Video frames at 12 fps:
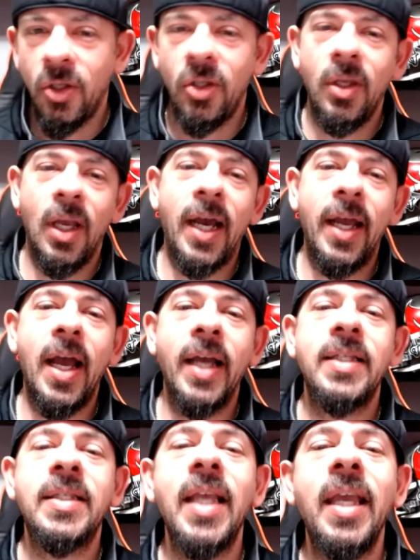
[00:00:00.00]
I
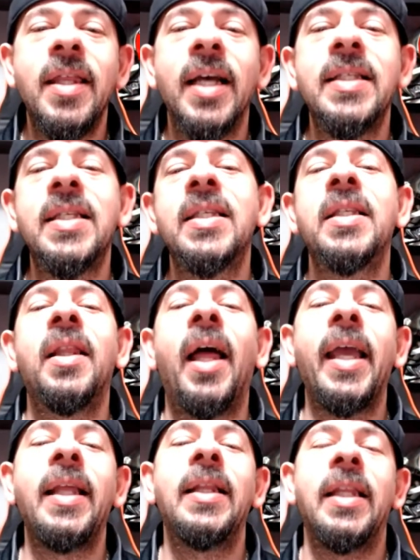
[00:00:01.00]
say that
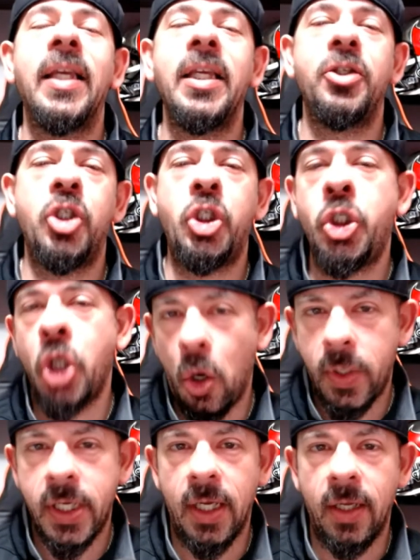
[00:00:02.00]
slightly
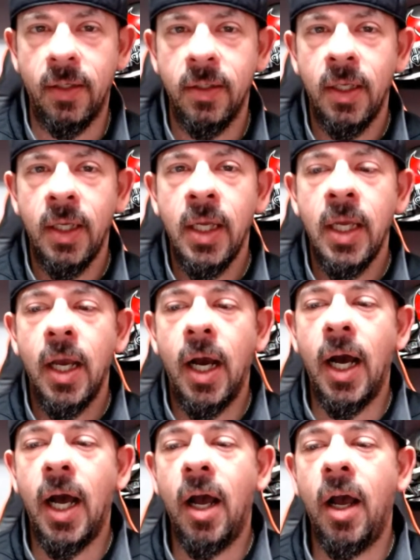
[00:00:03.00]
joking
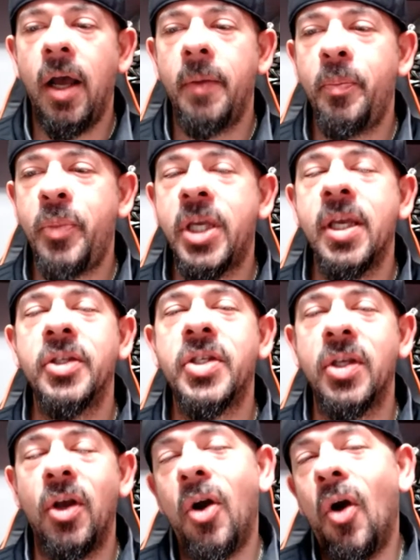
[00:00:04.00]
because
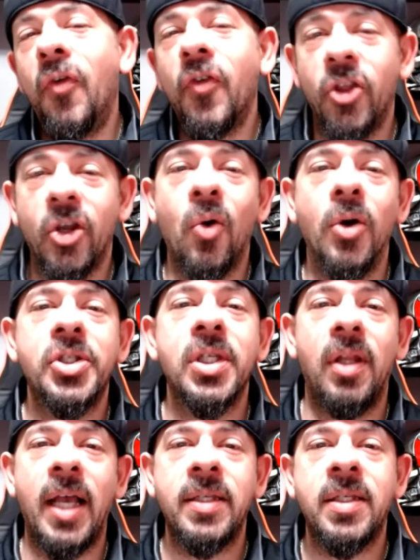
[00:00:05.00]
over the course of the
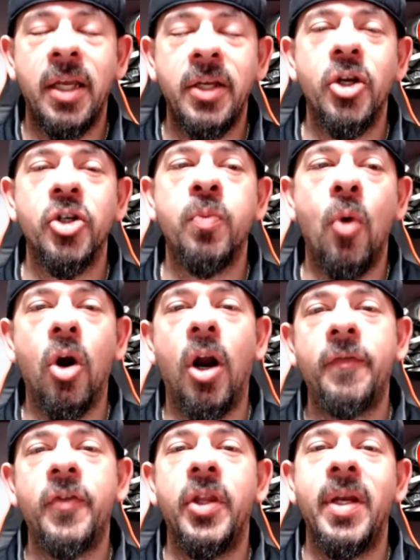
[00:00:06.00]
last 10 years, more
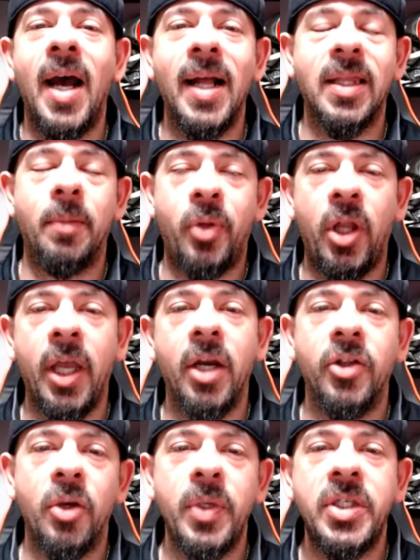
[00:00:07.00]
often than not, the player that
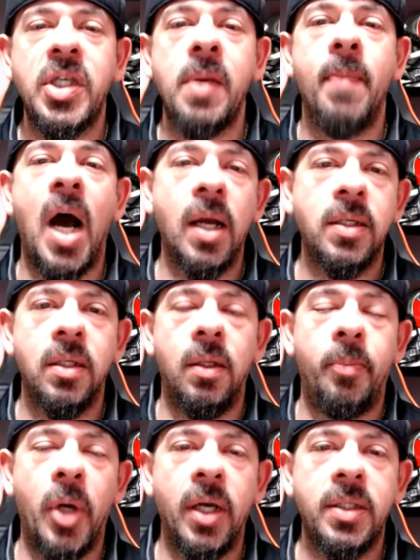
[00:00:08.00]
we see mocked to the
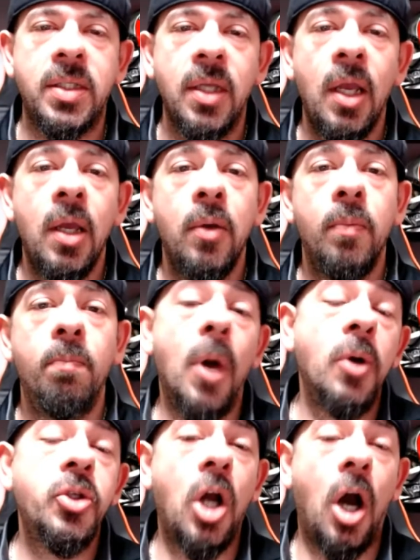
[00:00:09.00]
Bucs
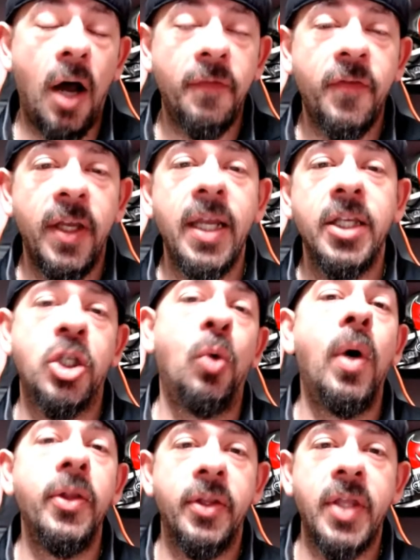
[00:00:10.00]
most often is the one
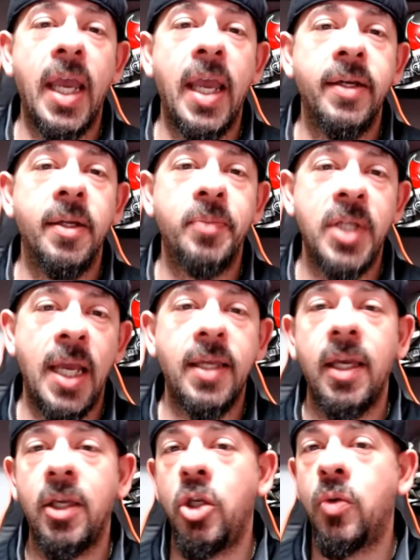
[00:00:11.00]
that they end up taking.
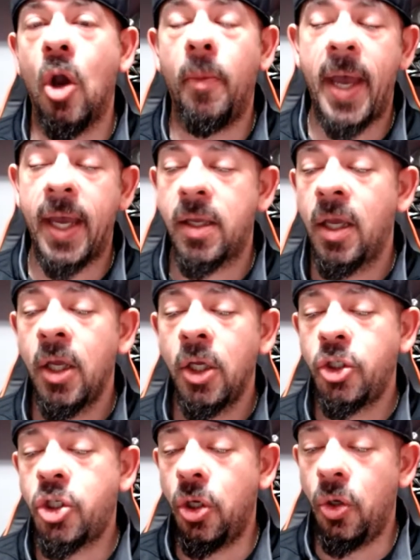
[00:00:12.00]
You go back
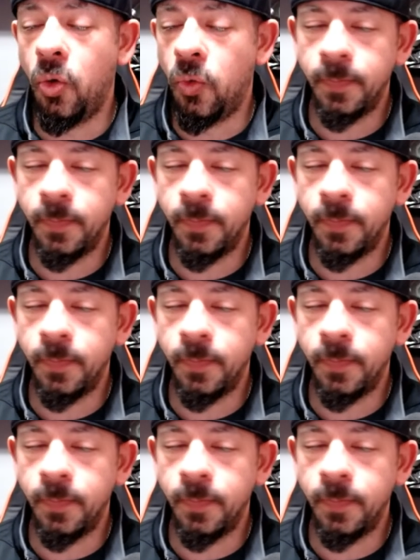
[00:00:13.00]
to,